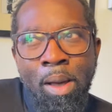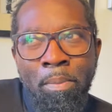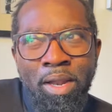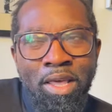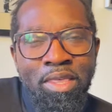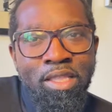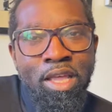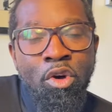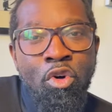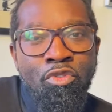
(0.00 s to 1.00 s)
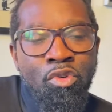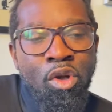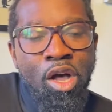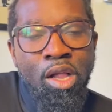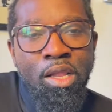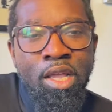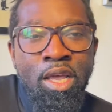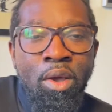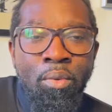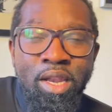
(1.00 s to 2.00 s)
but I think that overall,
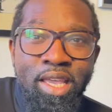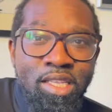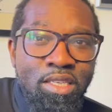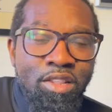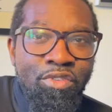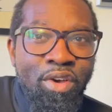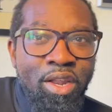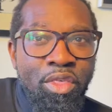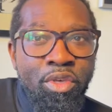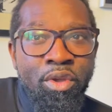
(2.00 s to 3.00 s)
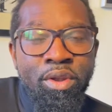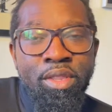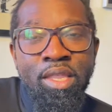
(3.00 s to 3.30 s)
when he gets into the final third,